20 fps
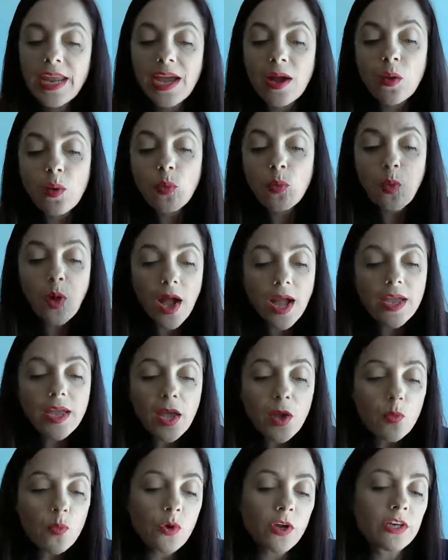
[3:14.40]
Now,
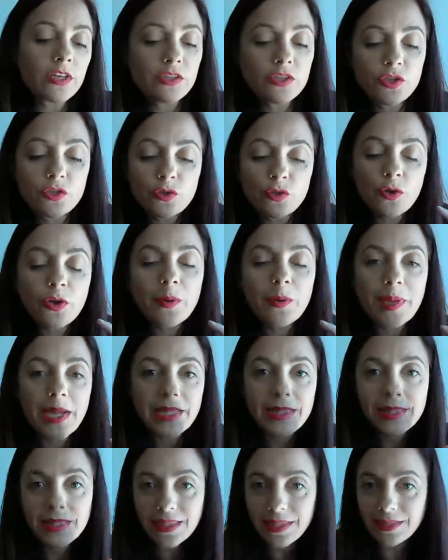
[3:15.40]
why I wanted to talk
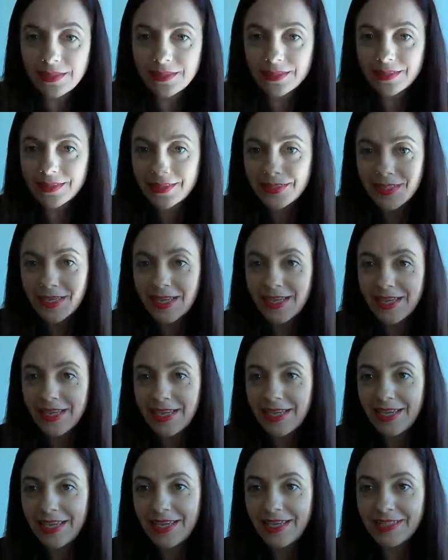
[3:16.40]
about this
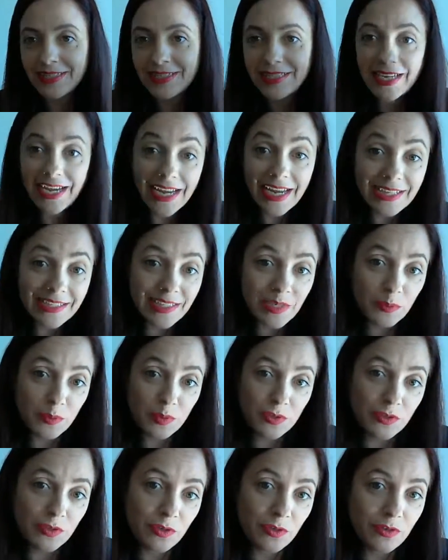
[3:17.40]
in today's
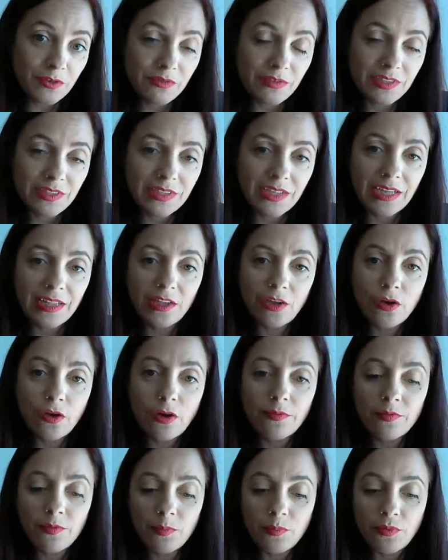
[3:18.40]
episode of the Daily
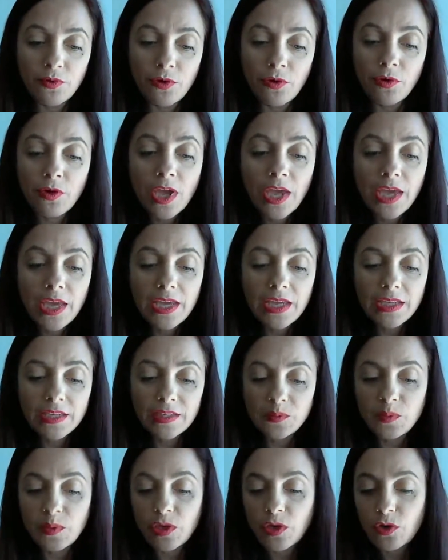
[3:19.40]
Coffee Pro
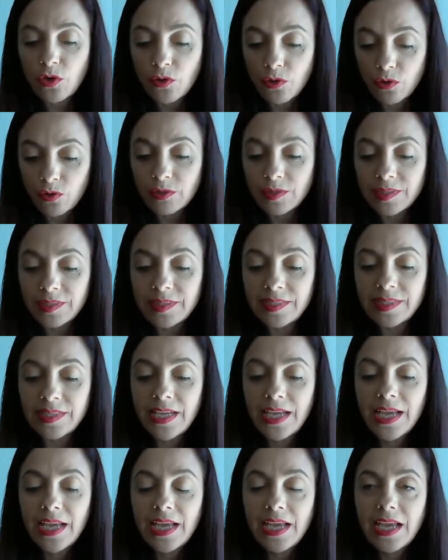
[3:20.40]
is
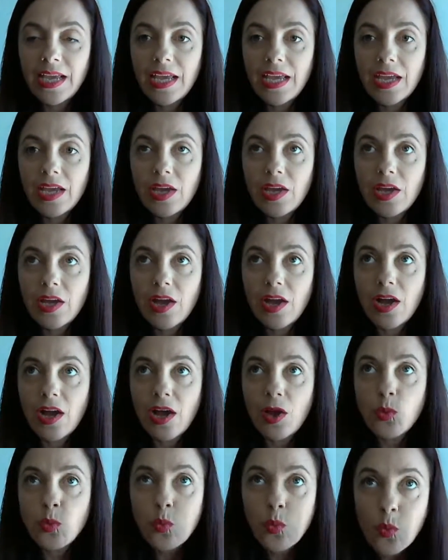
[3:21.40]
because
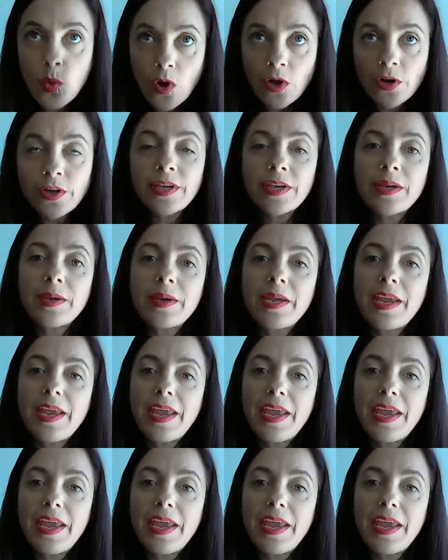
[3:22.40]
I want